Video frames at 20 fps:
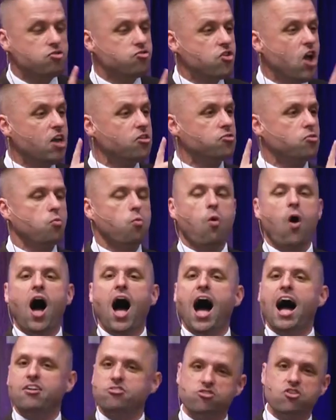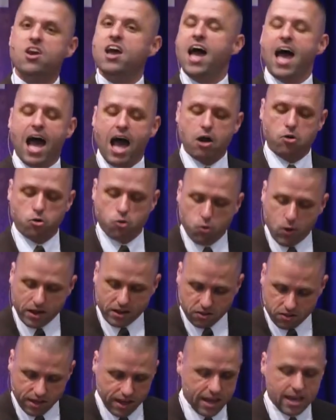just watch how
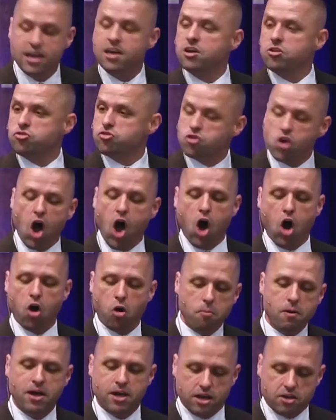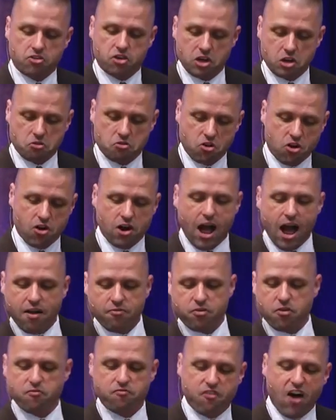quickly Job is going to turn
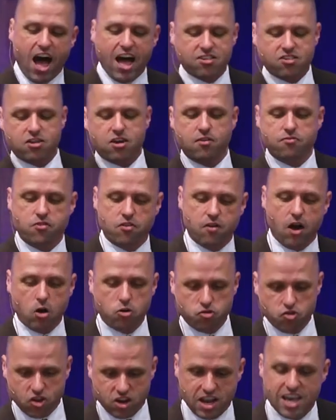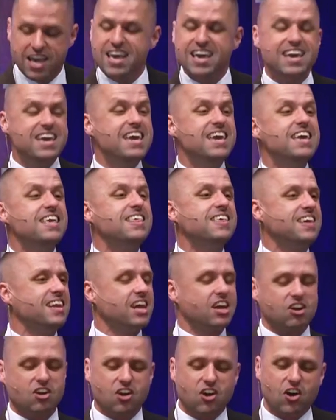off the faucet of devotion. He's going
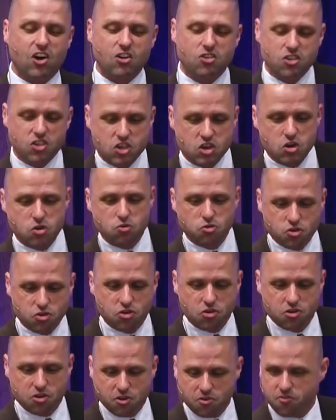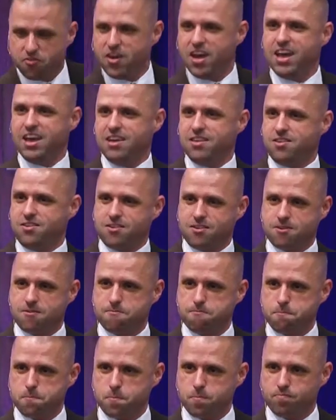to curse you to your face.
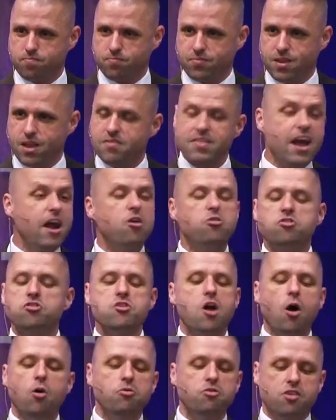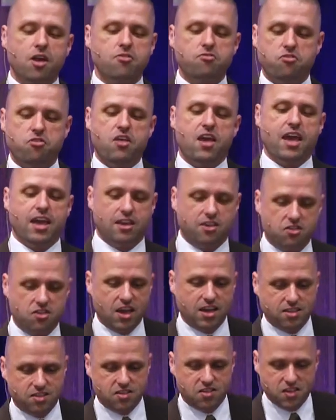There's no such thing,
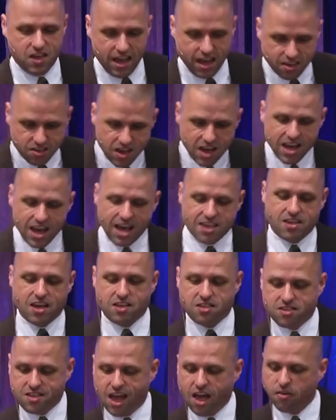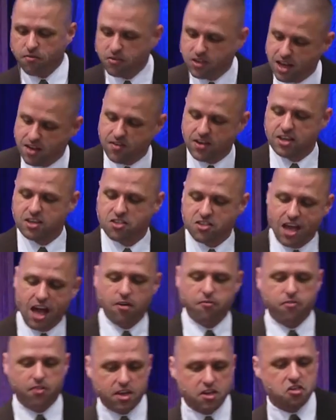Satan says, as a self-giving,
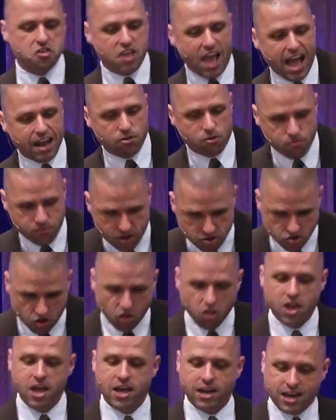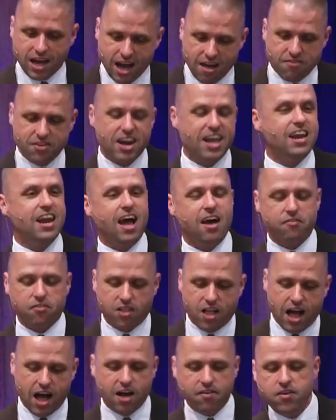selfless, sacrificial covenant of
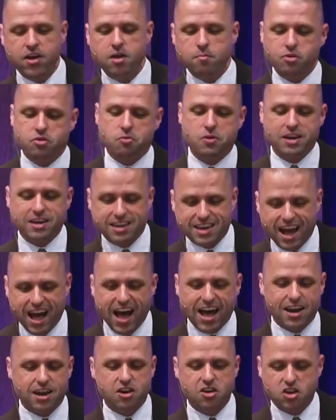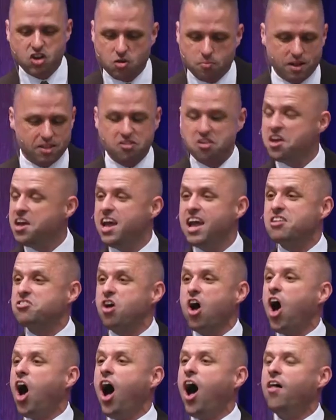love between God and humans. It's
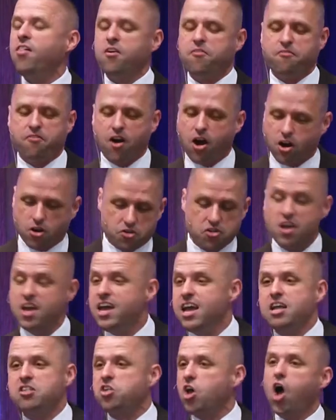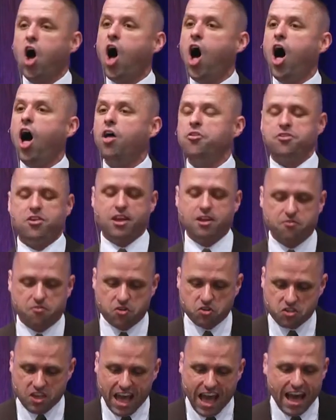all a farce. It's all tit
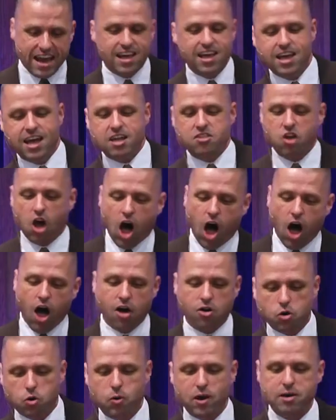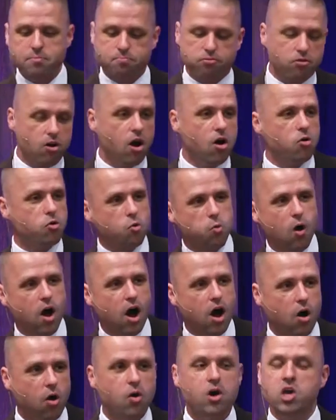for tat. It's all quid pro
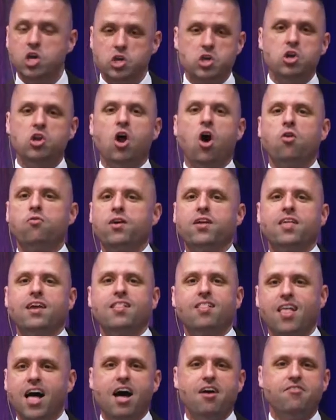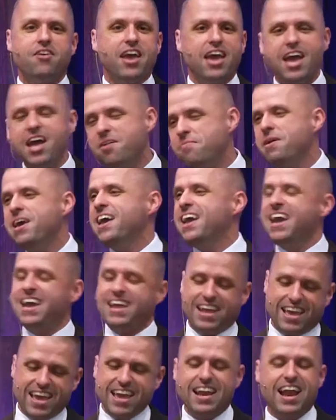quo. You don't really love him,
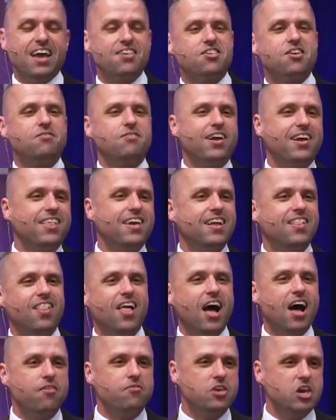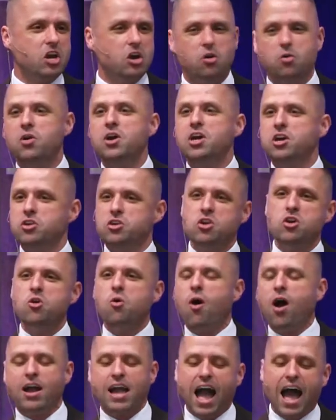and he doesn't really love you.
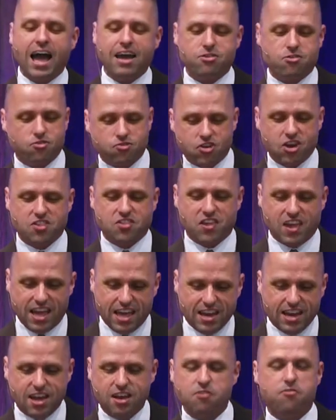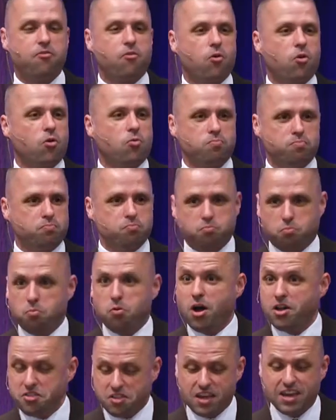You guys are just in it for
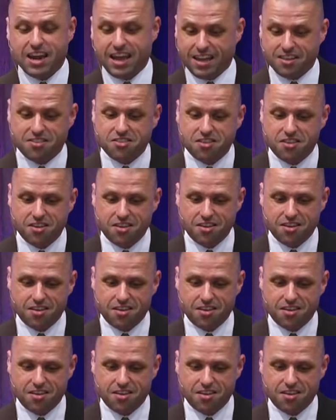what's in it.